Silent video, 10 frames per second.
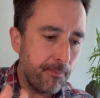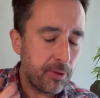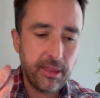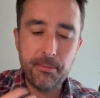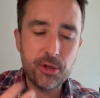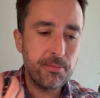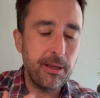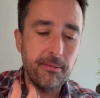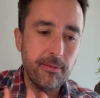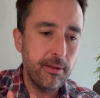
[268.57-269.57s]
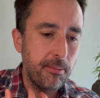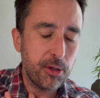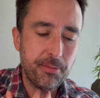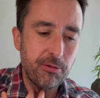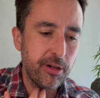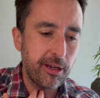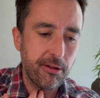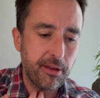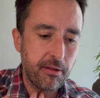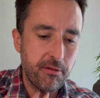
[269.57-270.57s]
They must be working
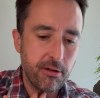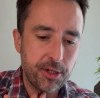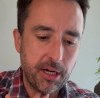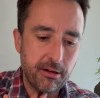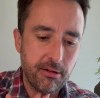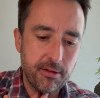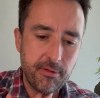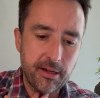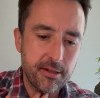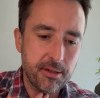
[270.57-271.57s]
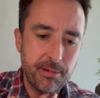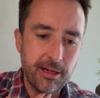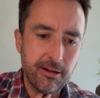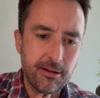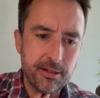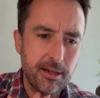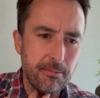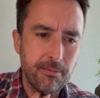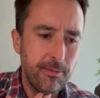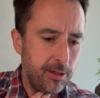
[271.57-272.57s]
on their throat chakras, ready to speak, because
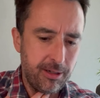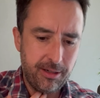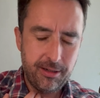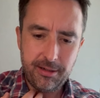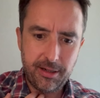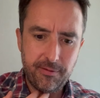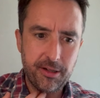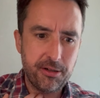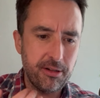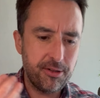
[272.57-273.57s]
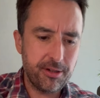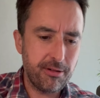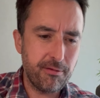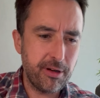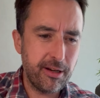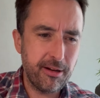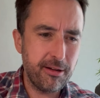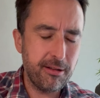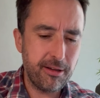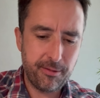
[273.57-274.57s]
I've literally just done a reading
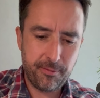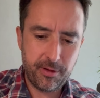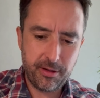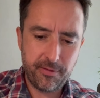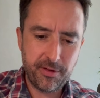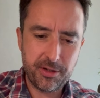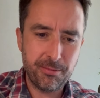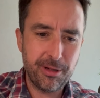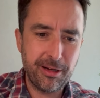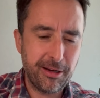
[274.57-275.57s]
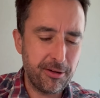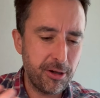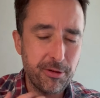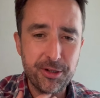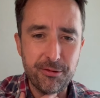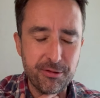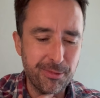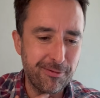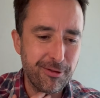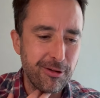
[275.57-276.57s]
earlier for somebody. I had no issues with
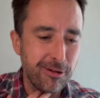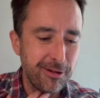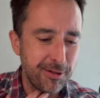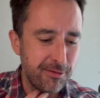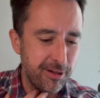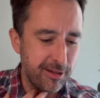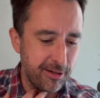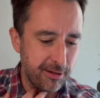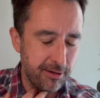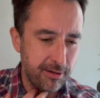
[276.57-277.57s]
my throat, and it's really